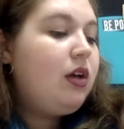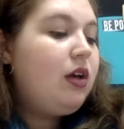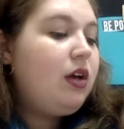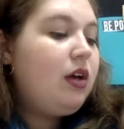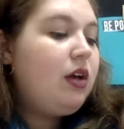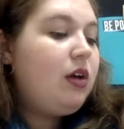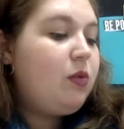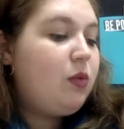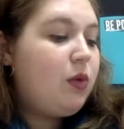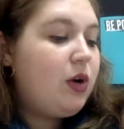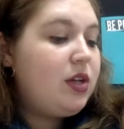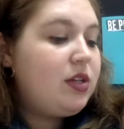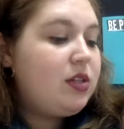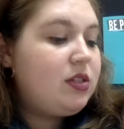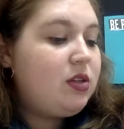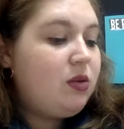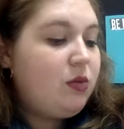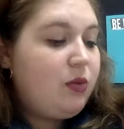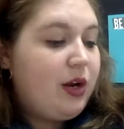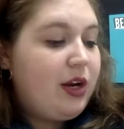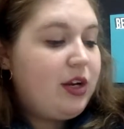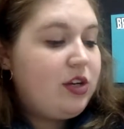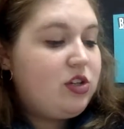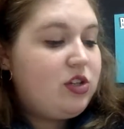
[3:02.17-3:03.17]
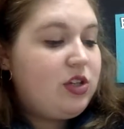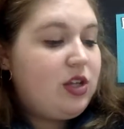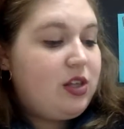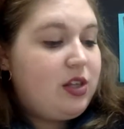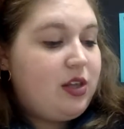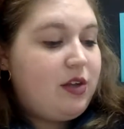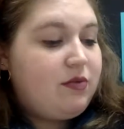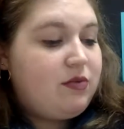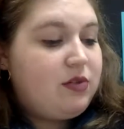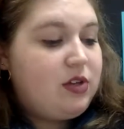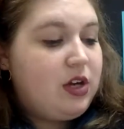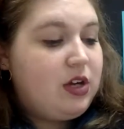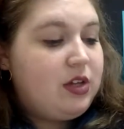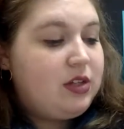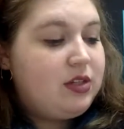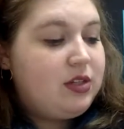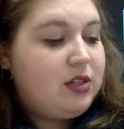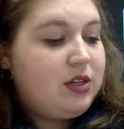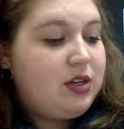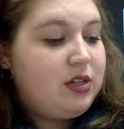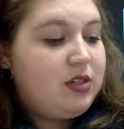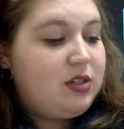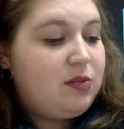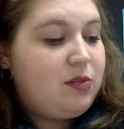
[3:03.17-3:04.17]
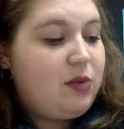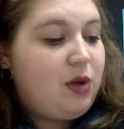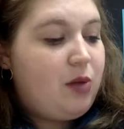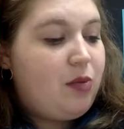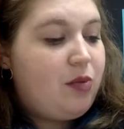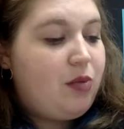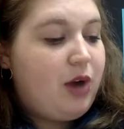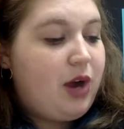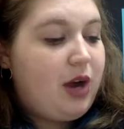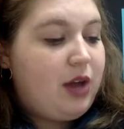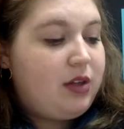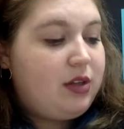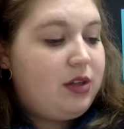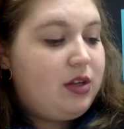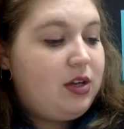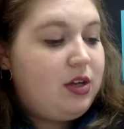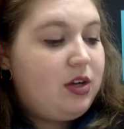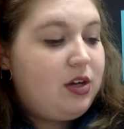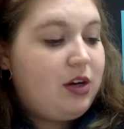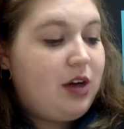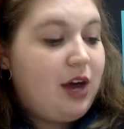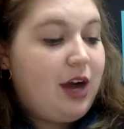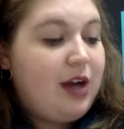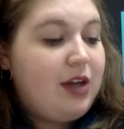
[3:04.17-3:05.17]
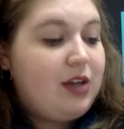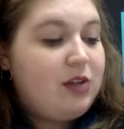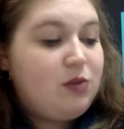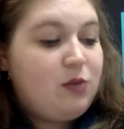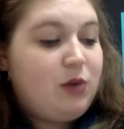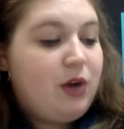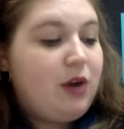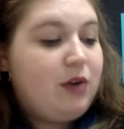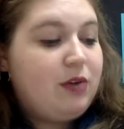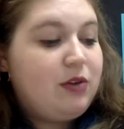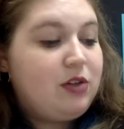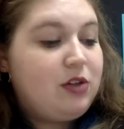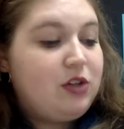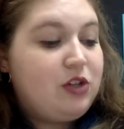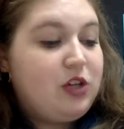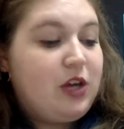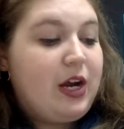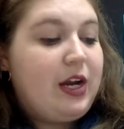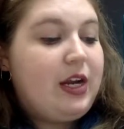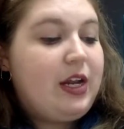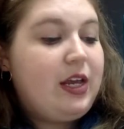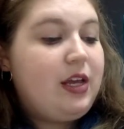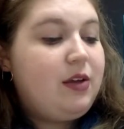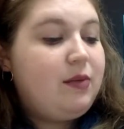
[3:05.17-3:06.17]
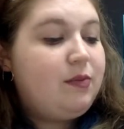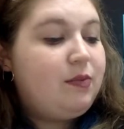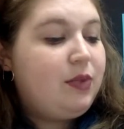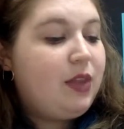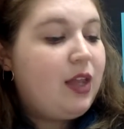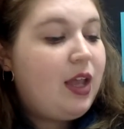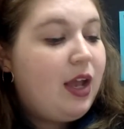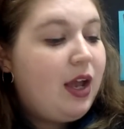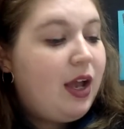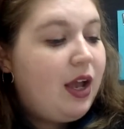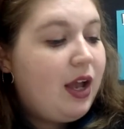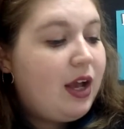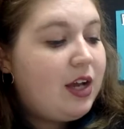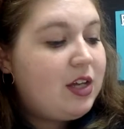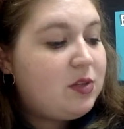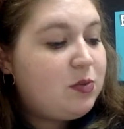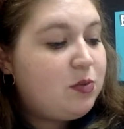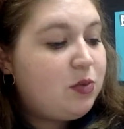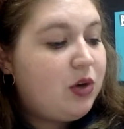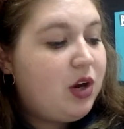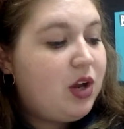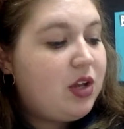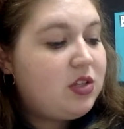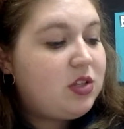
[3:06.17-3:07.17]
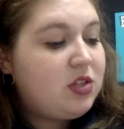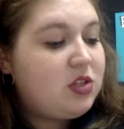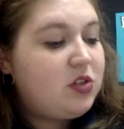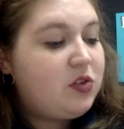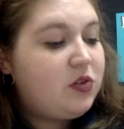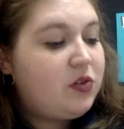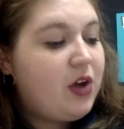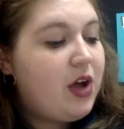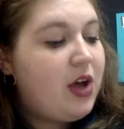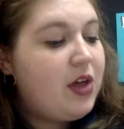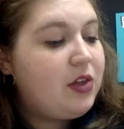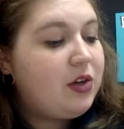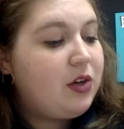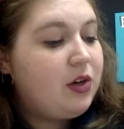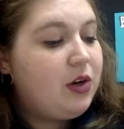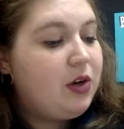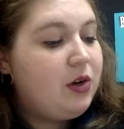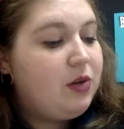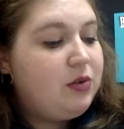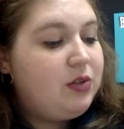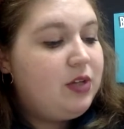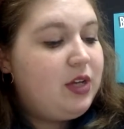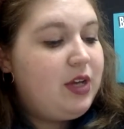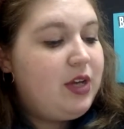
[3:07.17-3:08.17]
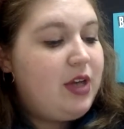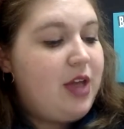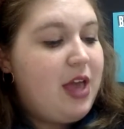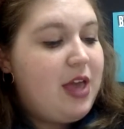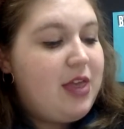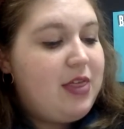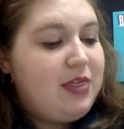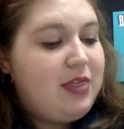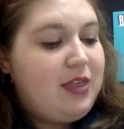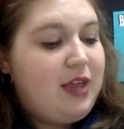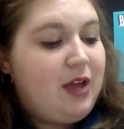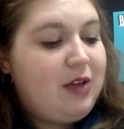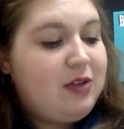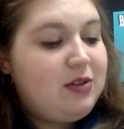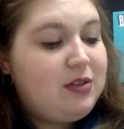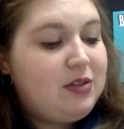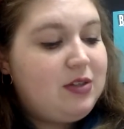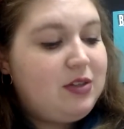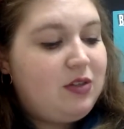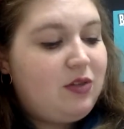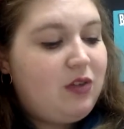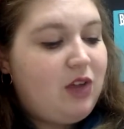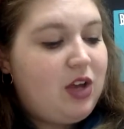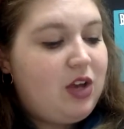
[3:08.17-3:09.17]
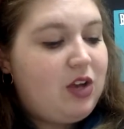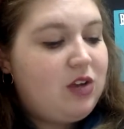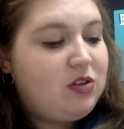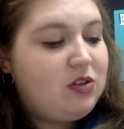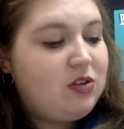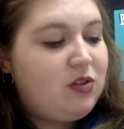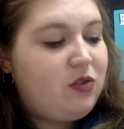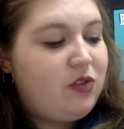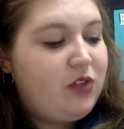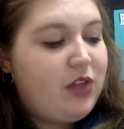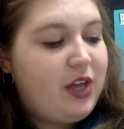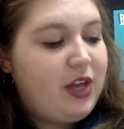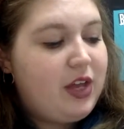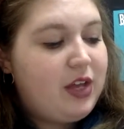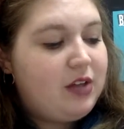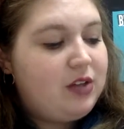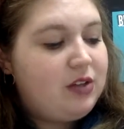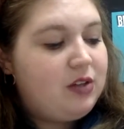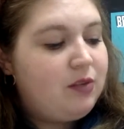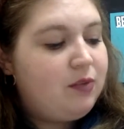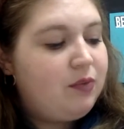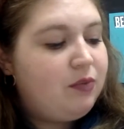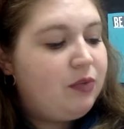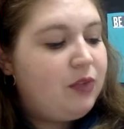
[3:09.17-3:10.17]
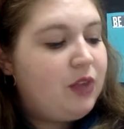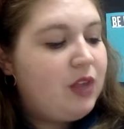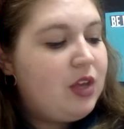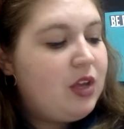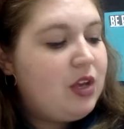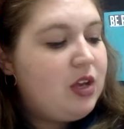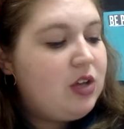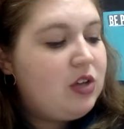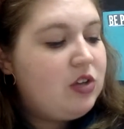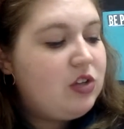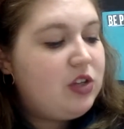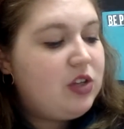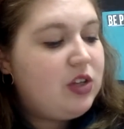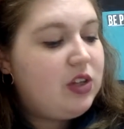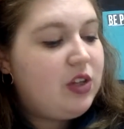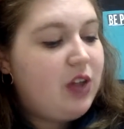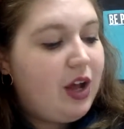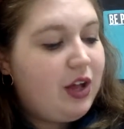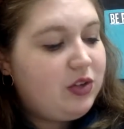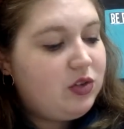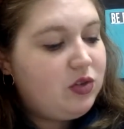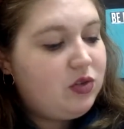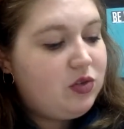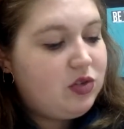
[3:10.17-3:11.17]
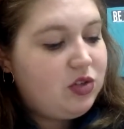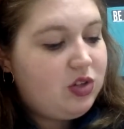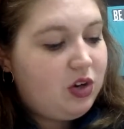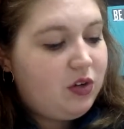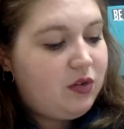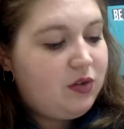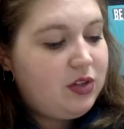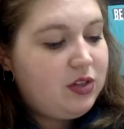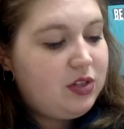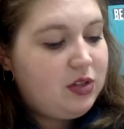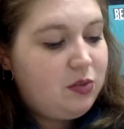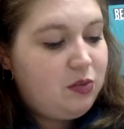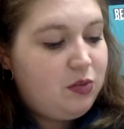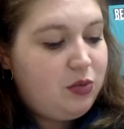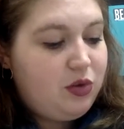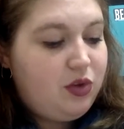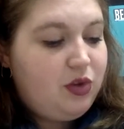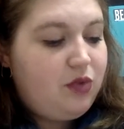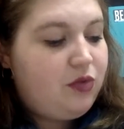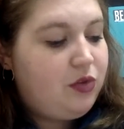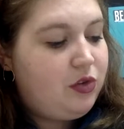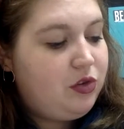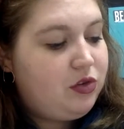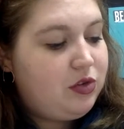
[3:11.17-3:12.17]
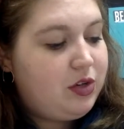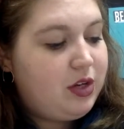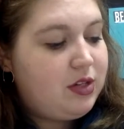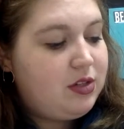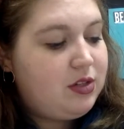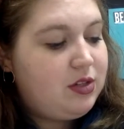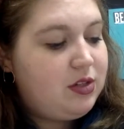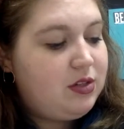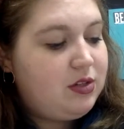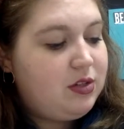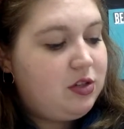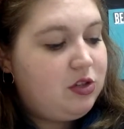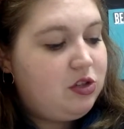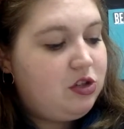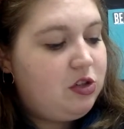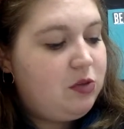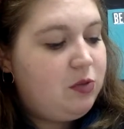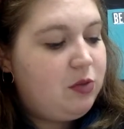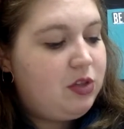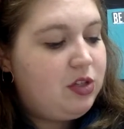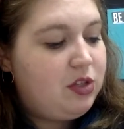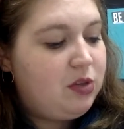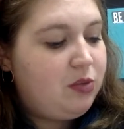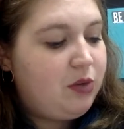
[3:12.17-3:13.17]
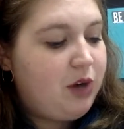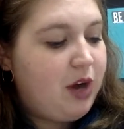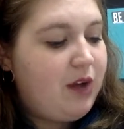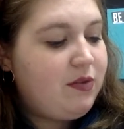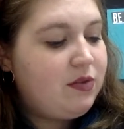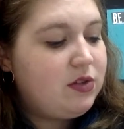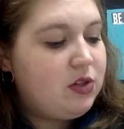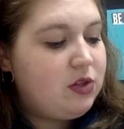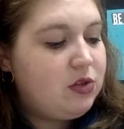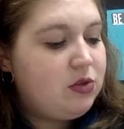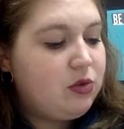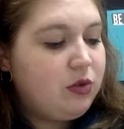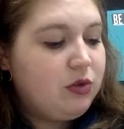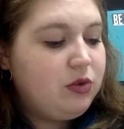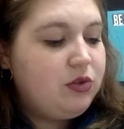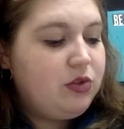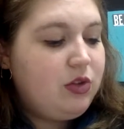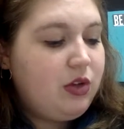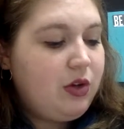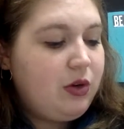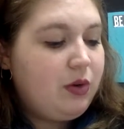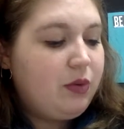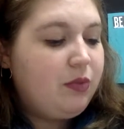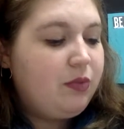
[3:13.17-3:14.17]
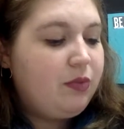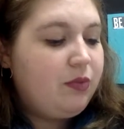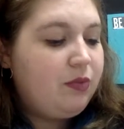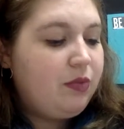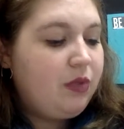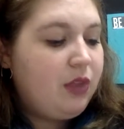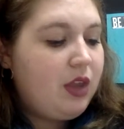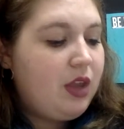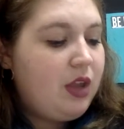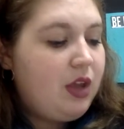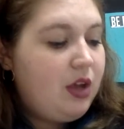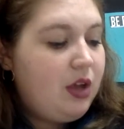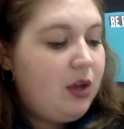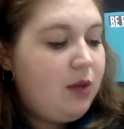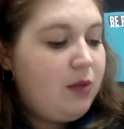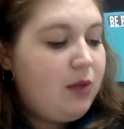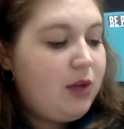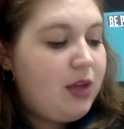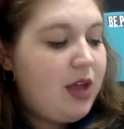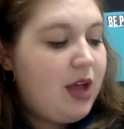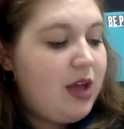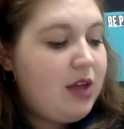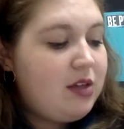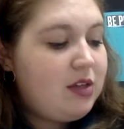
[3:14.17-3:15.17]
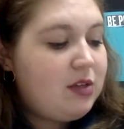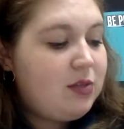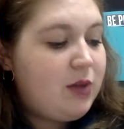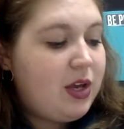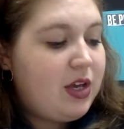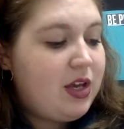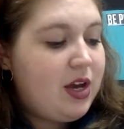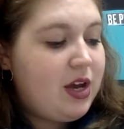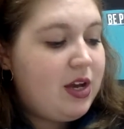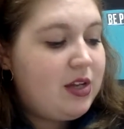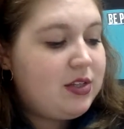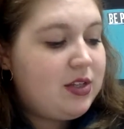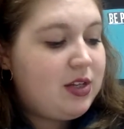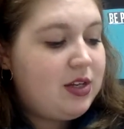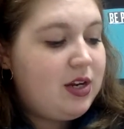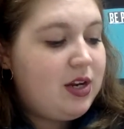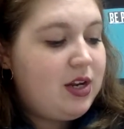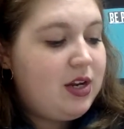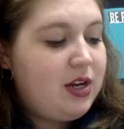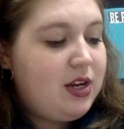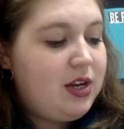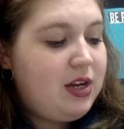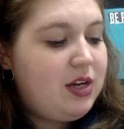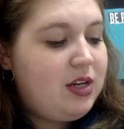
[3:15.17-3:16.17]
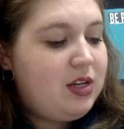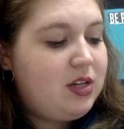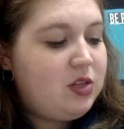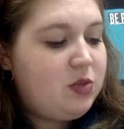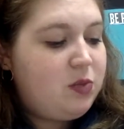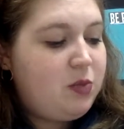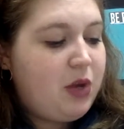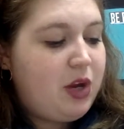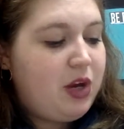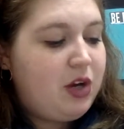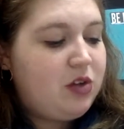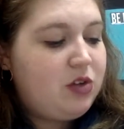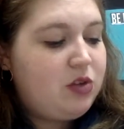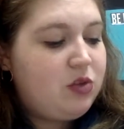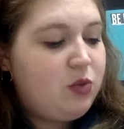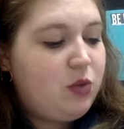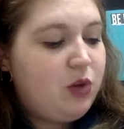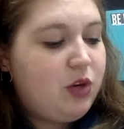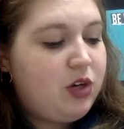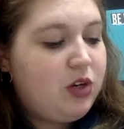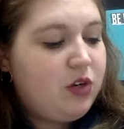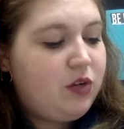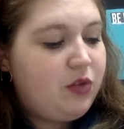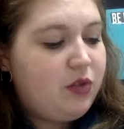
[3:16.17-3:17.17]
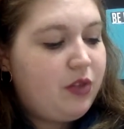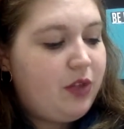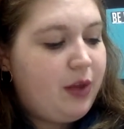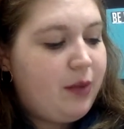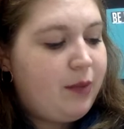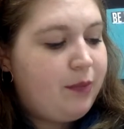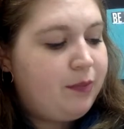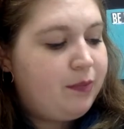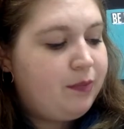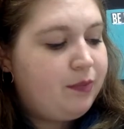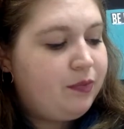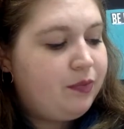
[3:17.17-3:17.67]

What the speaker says: "It was the ranch they lived on," said Isabel proudly, her eyes round and shining. "Esperanza's father owned it, and thousands of acres of land. She had lots of servants and beautiful dresses, and she went to private school, too. Miguel is my cousin, and he and his parents worked for them."